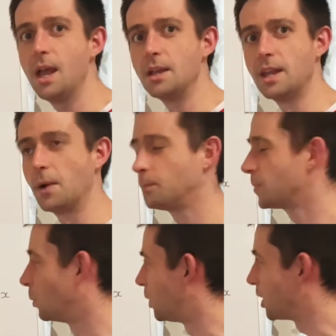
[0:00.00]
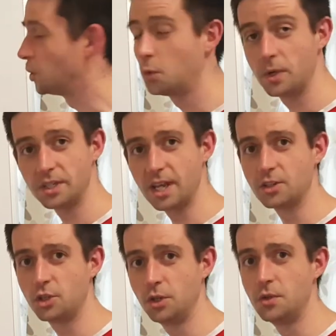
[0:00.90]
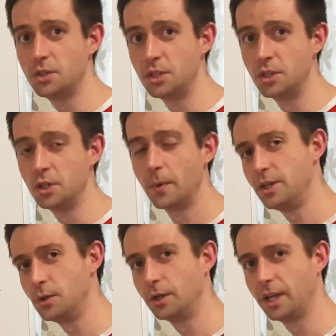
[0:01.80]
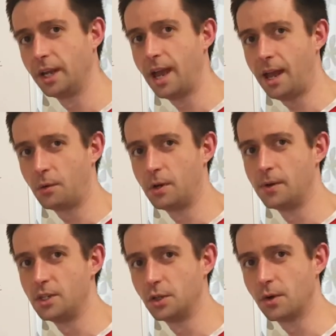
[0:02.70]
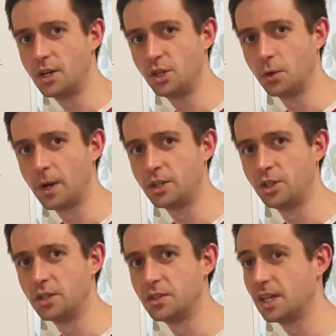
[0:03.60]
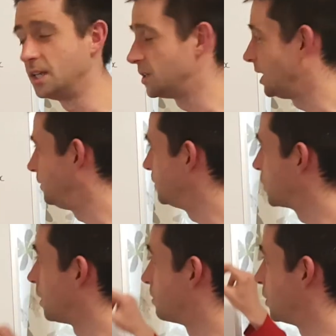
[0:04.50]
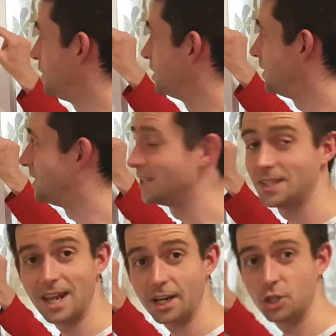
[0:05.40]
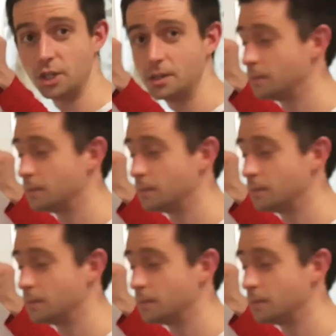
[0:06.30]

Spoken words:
Now, what I always get students to do when you're looking at area integration questions is, if you've got a point of intersection